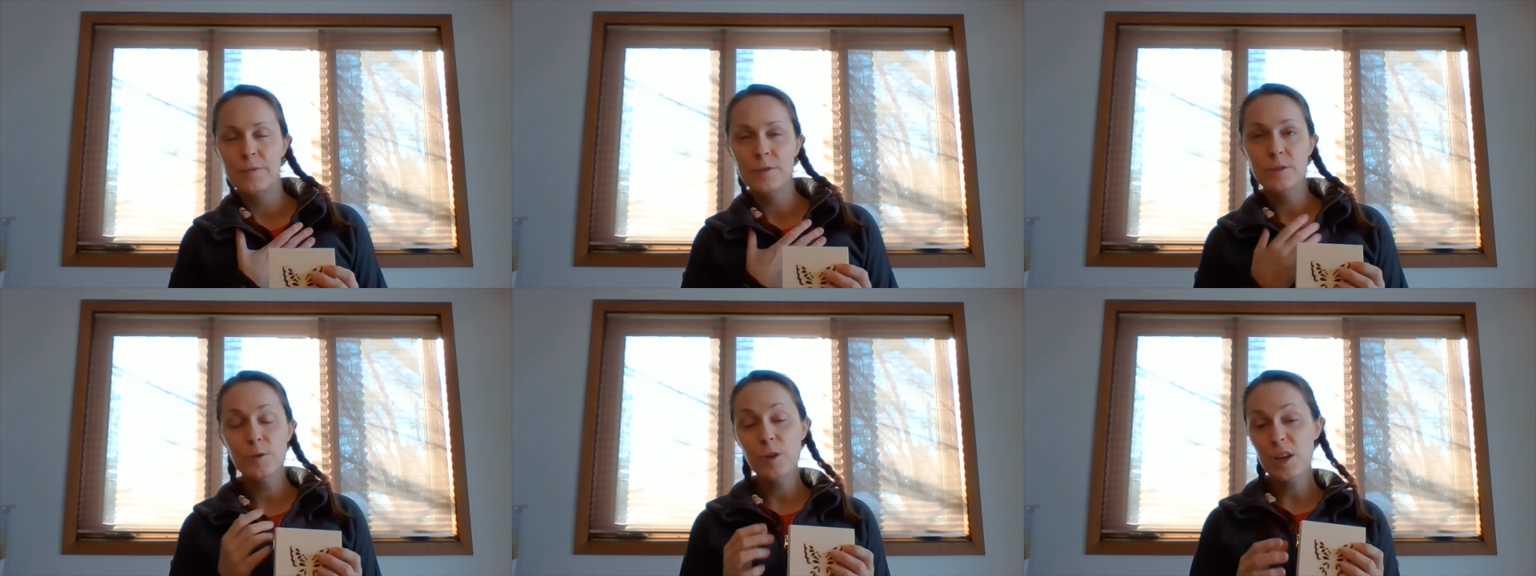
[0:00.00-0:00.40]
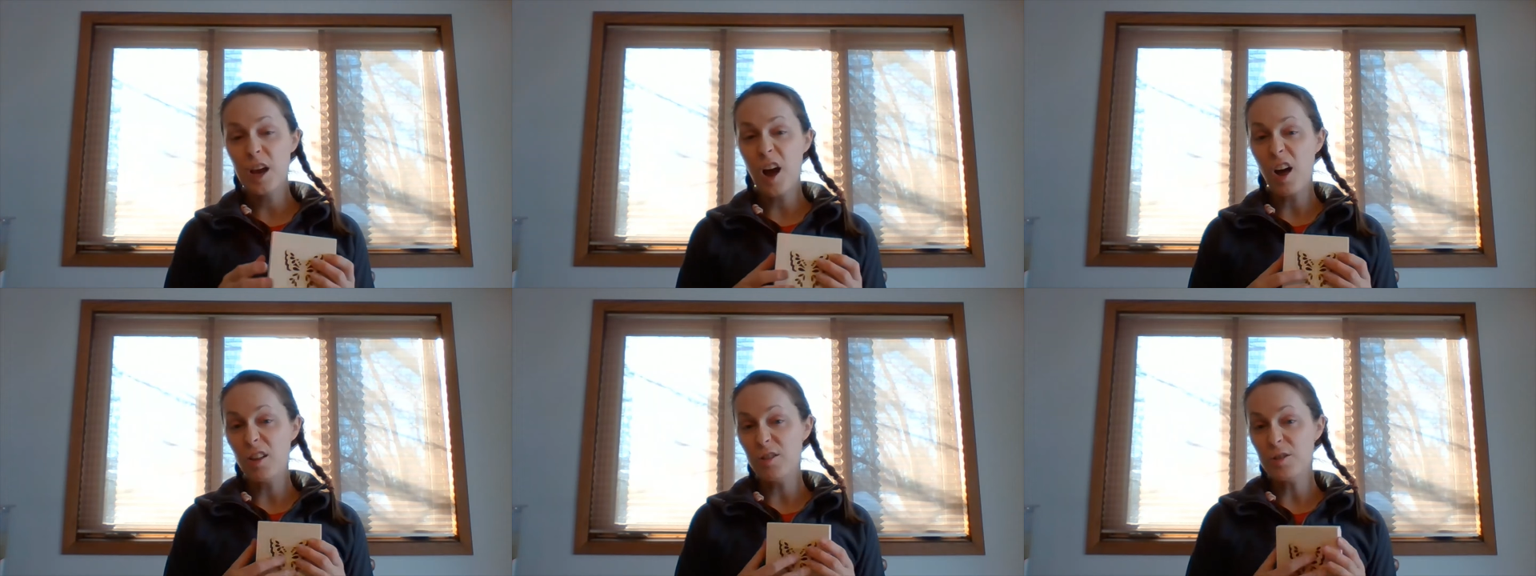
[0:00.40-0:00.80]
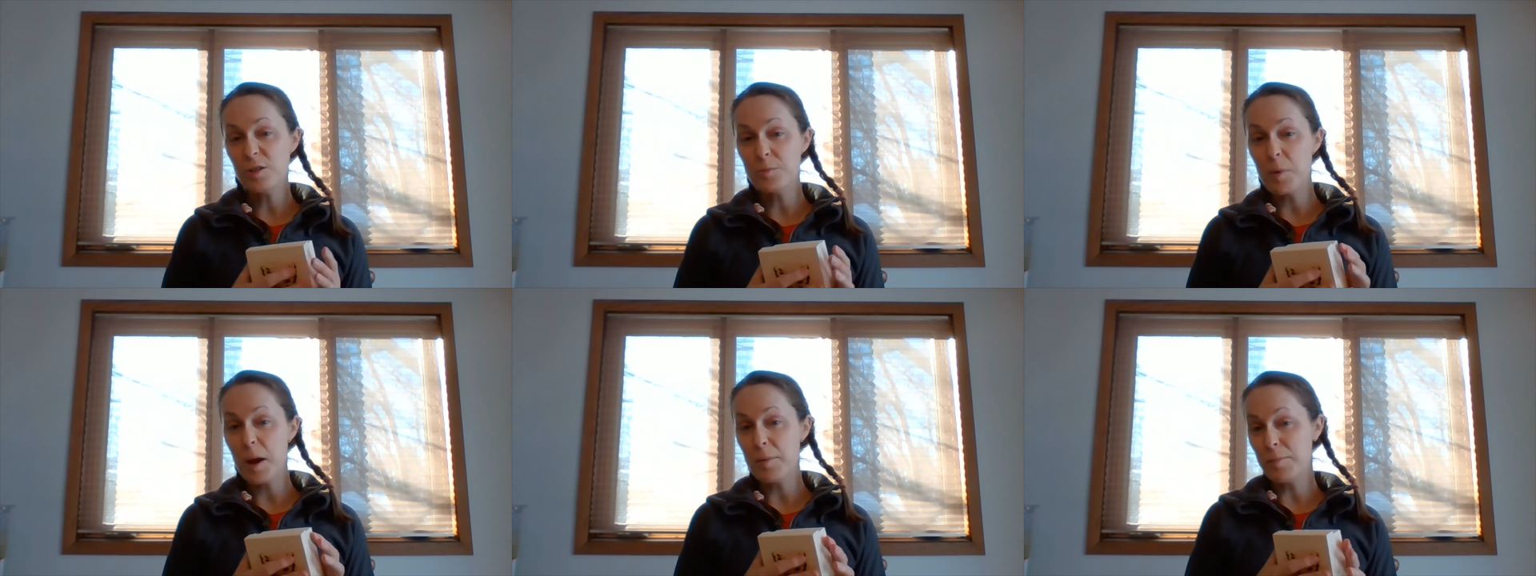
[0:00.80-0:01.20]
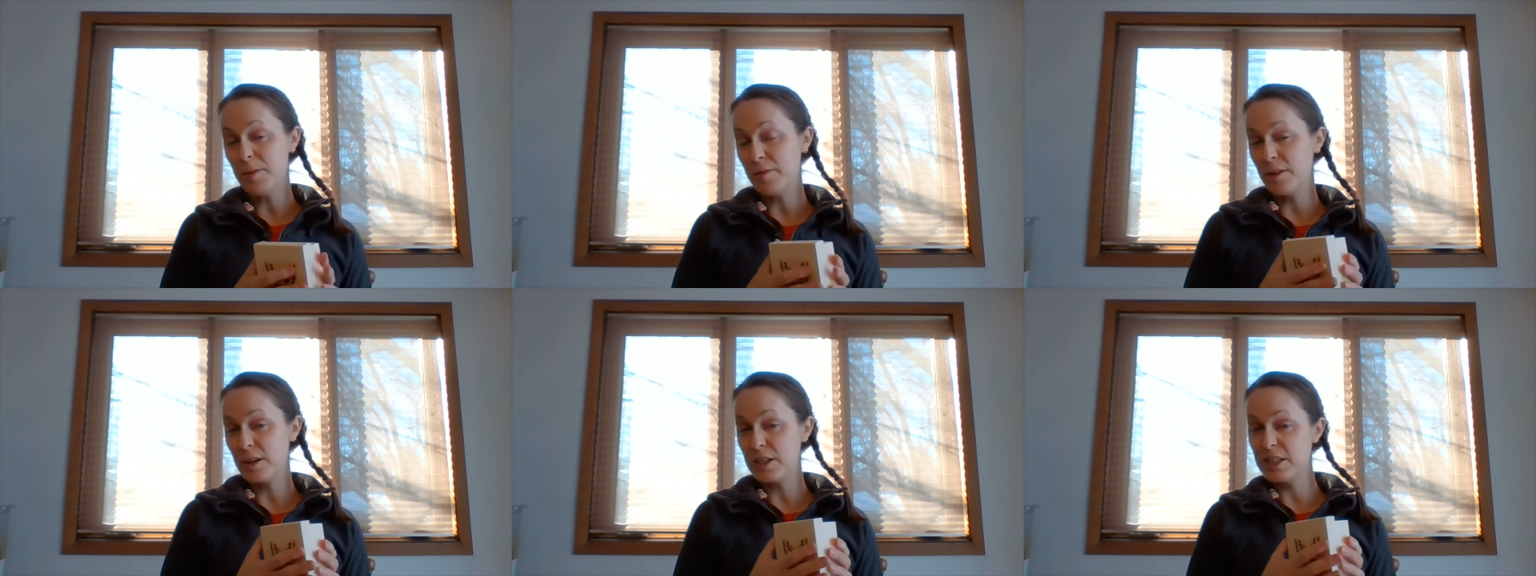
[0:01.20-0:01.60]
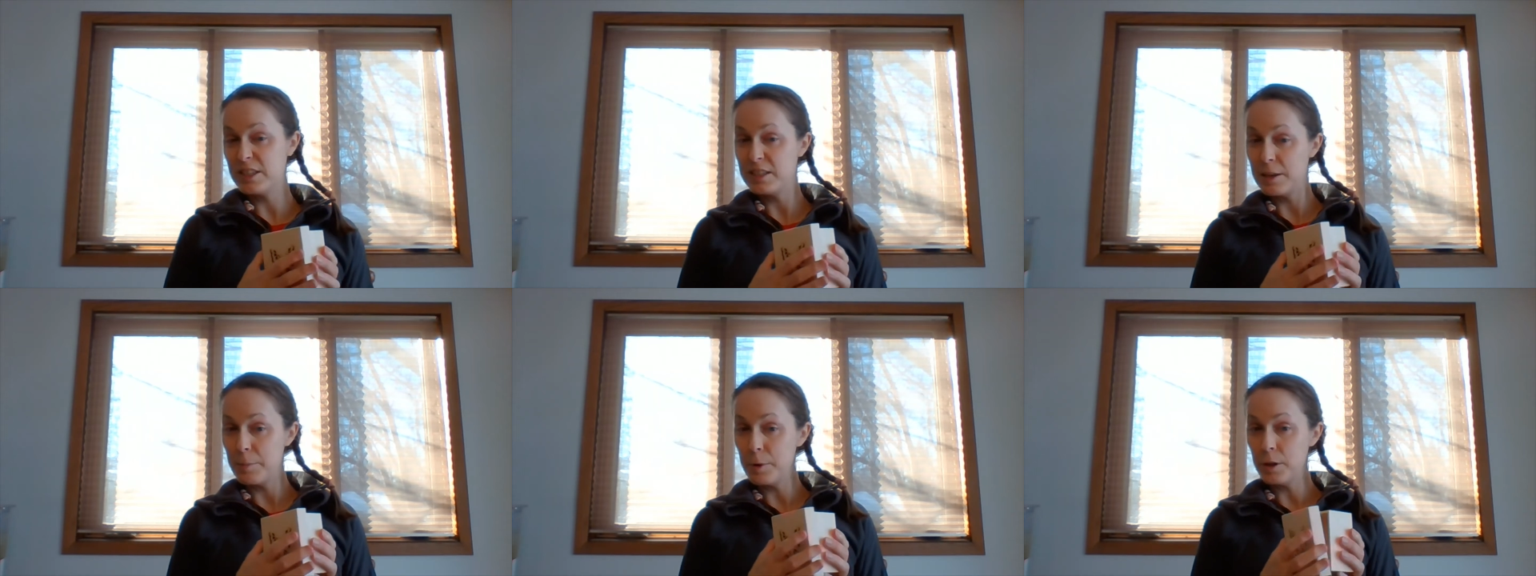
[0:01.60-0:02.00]
So the colors might be very
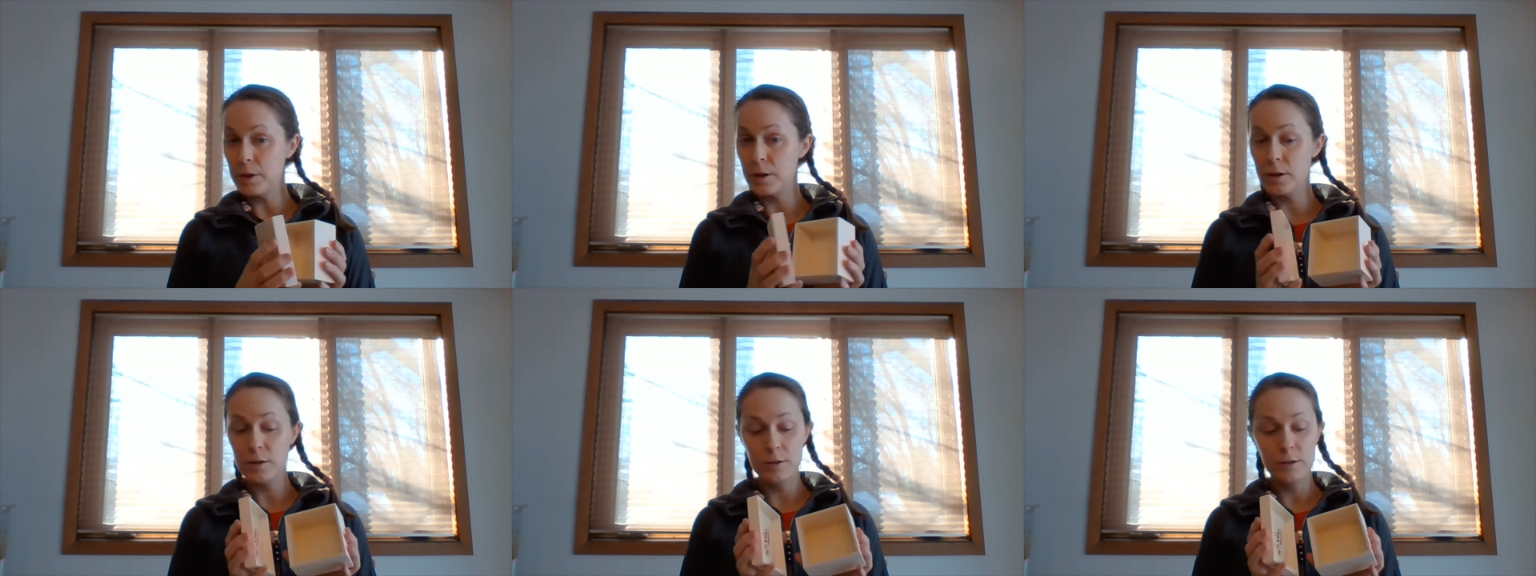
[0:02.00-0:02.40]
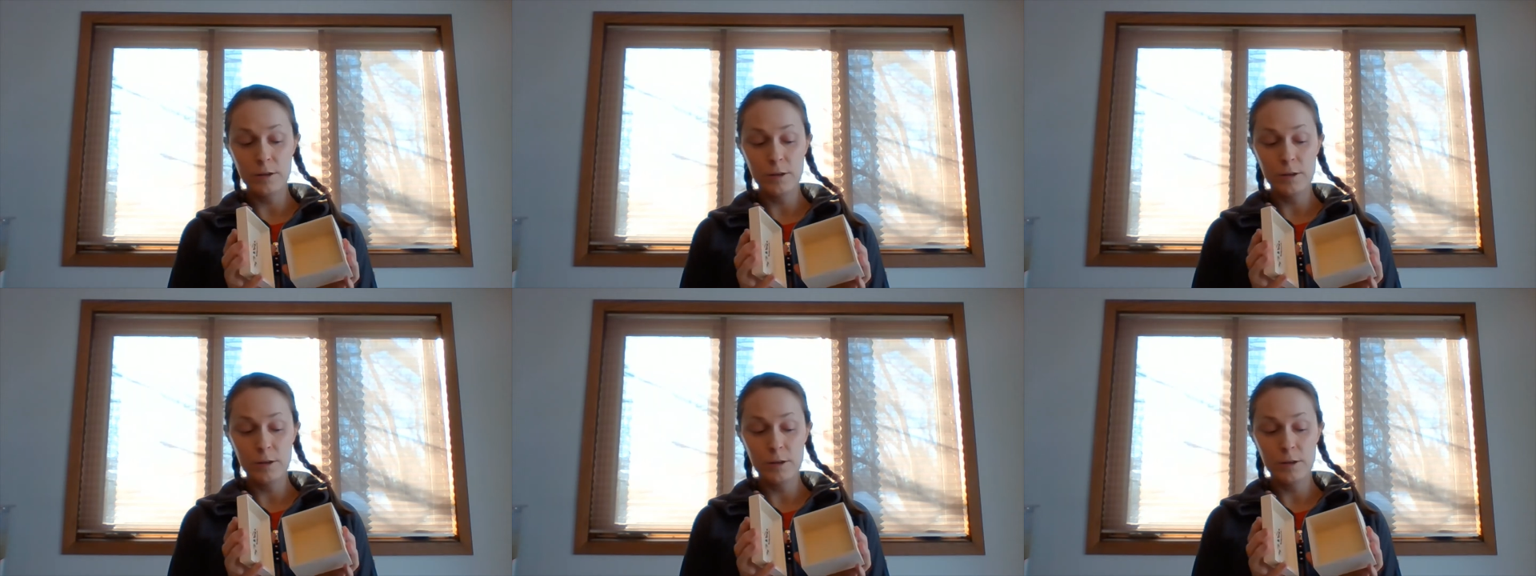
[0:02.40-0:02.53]
similar.